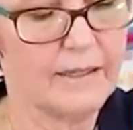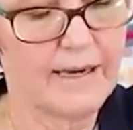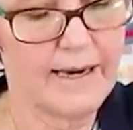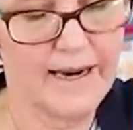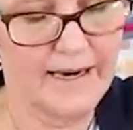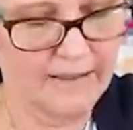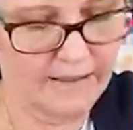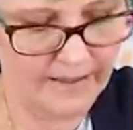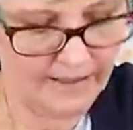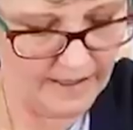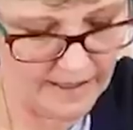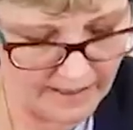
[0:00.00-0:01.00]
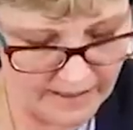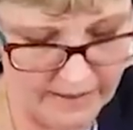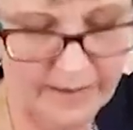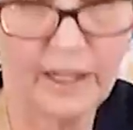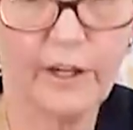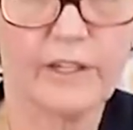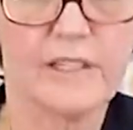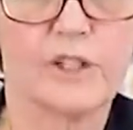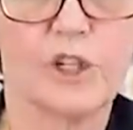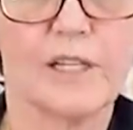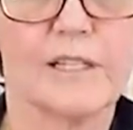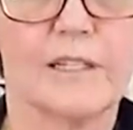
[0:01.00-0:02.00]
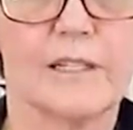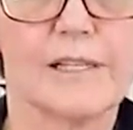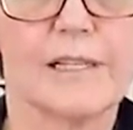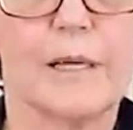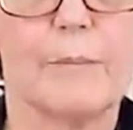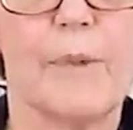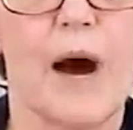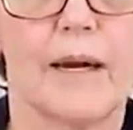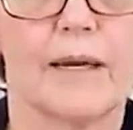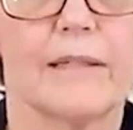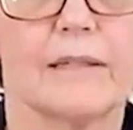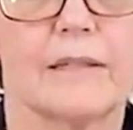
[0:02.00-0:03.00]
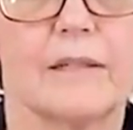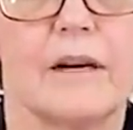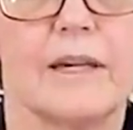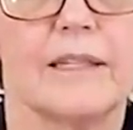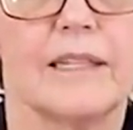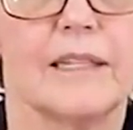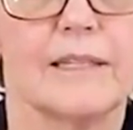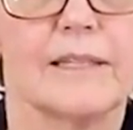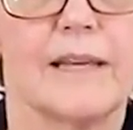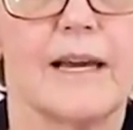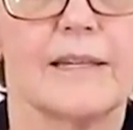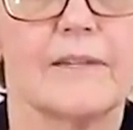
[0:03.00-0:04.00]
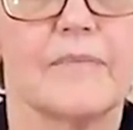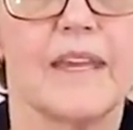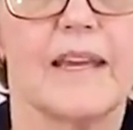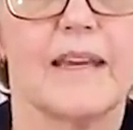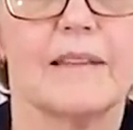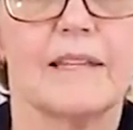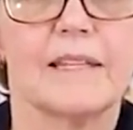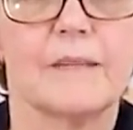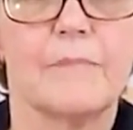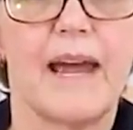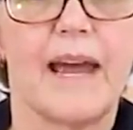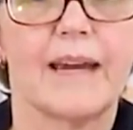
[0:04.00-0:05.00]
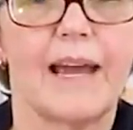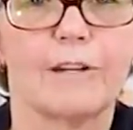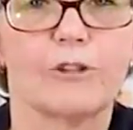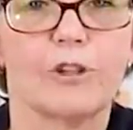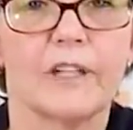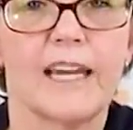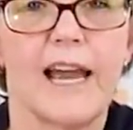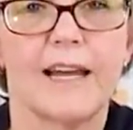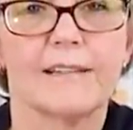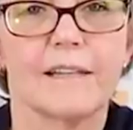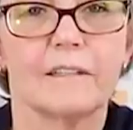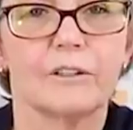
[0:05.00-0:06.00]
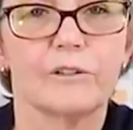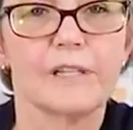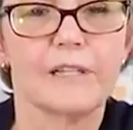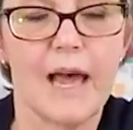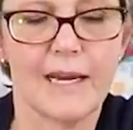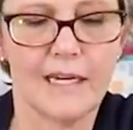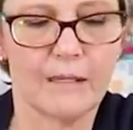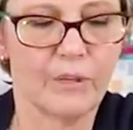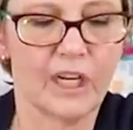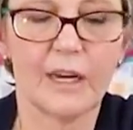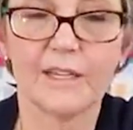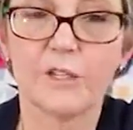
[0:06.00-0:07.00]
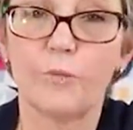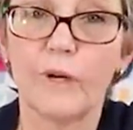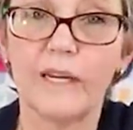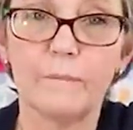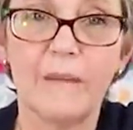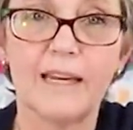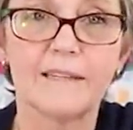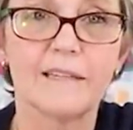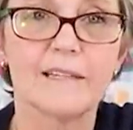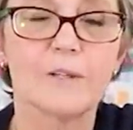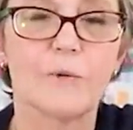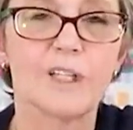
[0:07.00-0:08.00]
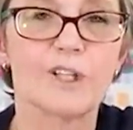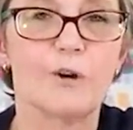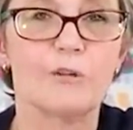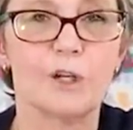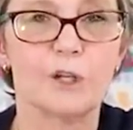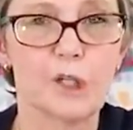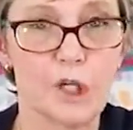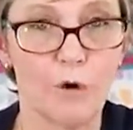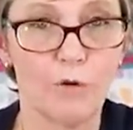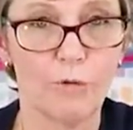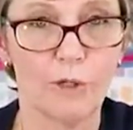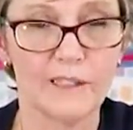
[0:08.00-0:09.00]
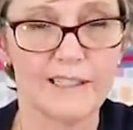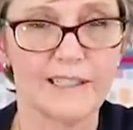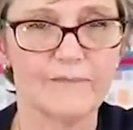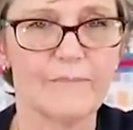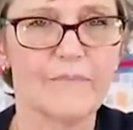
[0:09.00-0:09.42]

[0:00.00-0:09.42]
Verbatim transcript: and then there's just a slip pocket on the inside. This bag actually has a loose lining because we made this one so there's no quilting.